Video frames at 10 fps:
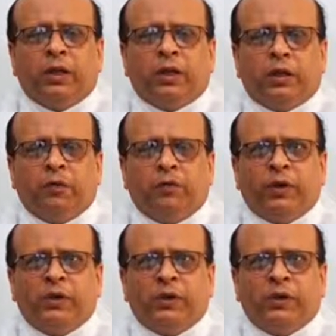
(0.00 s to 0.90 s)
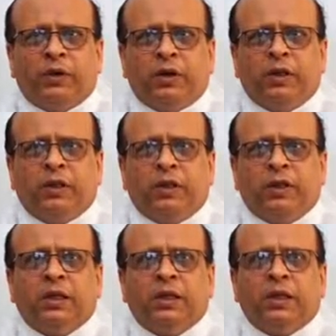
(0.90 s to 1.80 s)
if it is
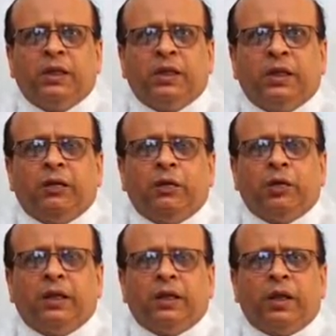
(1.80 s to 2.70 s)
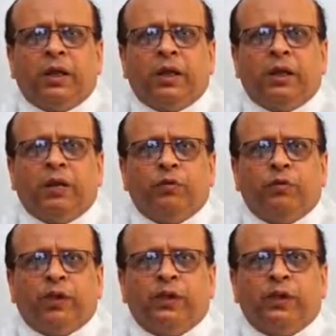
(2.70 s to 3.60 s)
increasing, that could indicate an
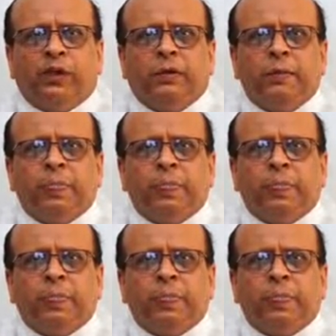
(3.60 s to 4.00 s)
infection.